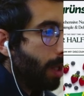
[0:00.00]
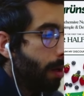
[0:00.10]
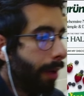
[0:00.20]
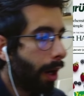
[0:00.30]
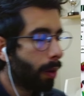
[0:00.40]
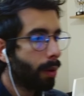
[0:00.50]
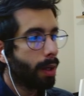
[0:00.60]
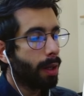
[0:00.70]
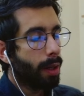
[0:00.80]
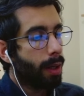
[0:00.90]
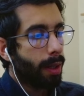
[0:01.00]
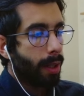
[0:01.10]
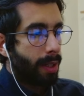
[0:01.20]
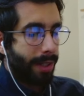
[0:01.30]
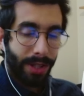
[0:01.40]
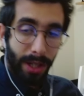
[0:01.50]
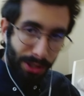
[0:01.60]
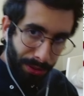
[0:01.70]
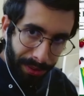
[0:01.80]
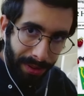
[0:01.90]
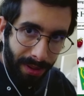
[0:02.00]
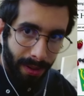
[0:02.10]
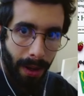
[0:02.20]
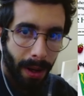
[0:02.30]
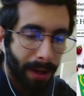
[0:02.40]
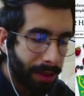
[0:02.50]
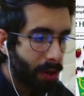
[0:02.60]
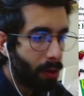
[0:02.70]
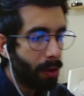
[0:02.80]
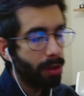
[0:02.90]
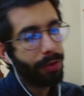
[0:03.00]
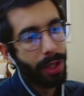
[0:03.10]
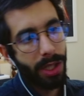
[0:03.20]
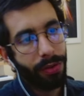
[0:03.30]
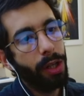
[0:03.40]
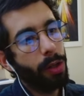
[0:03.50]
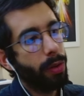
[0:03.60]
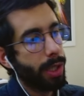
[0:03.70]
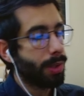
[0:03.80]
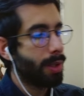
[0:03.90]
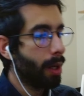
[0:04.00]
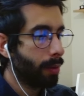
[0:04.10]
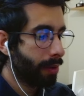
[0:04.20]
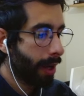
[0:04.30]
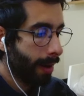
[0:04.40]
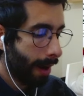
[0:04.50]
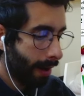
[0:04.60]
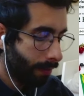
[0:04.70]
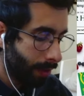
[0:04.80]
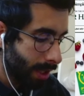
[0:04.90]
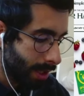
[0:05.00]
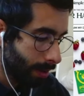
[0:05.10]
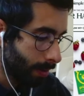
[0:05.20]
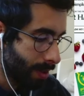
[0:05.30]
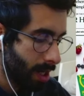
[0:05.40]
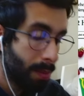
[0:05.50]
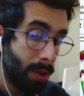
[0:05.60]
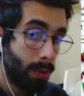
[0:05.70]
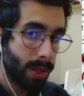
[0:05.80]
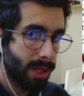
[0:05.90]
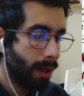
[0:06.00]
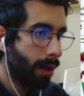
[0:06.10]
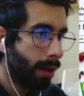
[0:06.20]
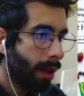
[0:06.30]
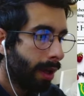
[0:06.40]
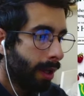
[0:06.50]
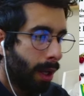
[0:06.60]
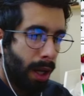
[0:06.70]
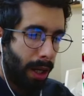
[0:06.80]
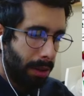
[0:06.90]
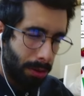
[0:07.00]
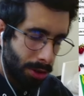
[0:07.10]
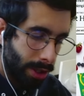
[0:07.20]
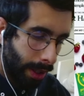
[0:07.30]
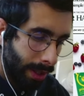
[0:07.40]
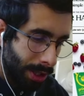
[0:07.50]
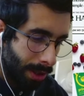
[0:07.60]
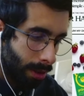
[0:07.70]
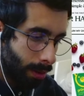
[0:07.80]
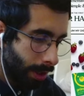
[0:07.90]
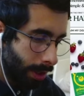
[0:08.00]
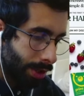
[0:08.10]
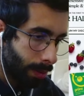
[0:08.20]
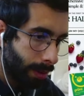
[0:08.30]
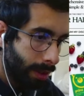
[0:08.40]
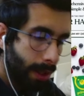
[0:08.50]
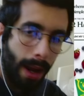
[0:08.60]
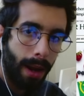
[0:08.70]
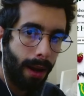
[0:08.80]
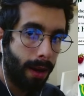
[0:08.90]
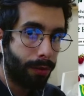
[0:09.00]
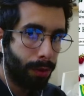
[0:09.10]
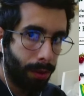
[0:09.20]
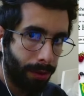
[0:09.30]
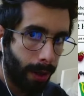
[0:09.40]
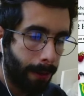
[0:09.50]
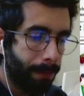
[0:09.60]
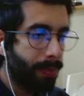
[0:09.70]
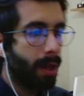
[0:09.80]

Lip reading: Now, essentially, the core of this video is to tell you that every single time you do a sale, you need to change literally everything.